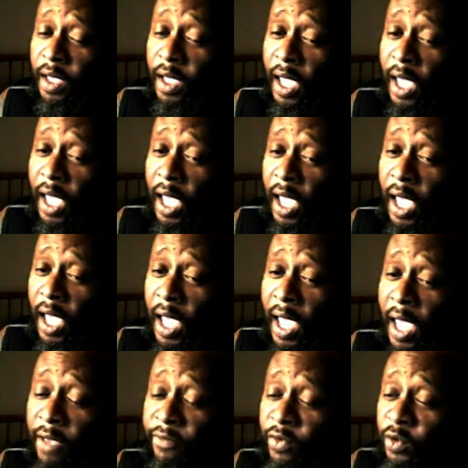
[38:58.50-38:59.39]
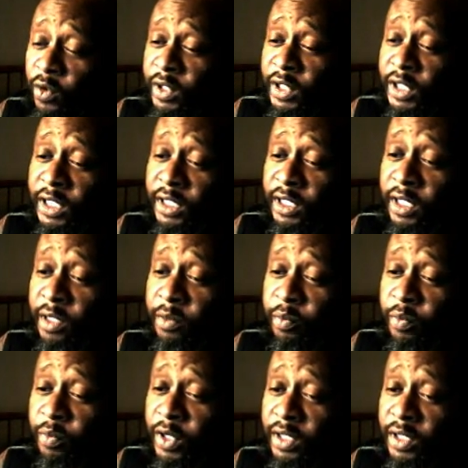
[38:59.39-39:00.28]
that to women
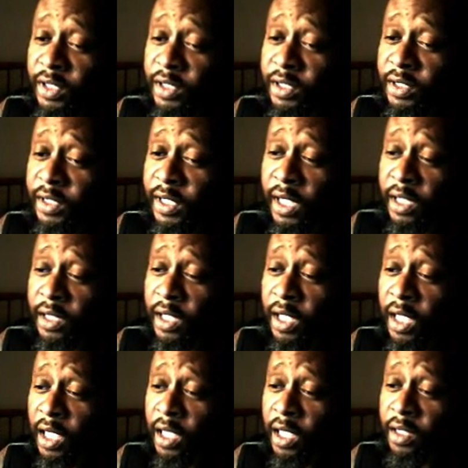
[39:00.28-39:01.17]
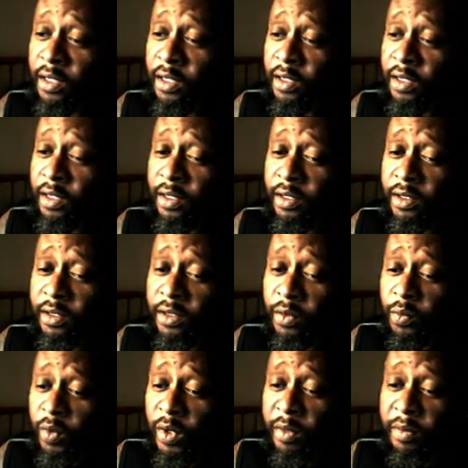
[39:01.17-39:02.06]
I was interested in
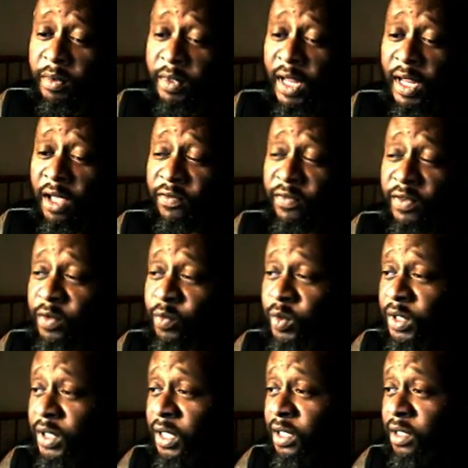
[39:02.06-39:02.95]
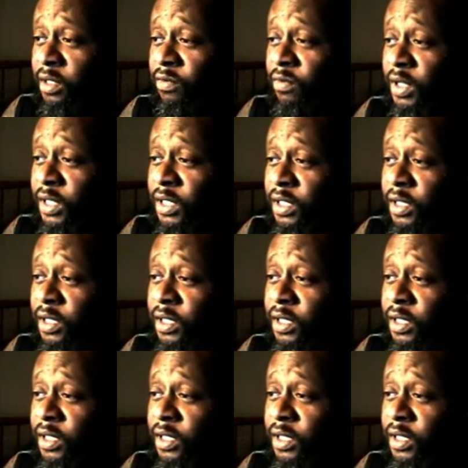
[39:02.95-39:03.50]
having sex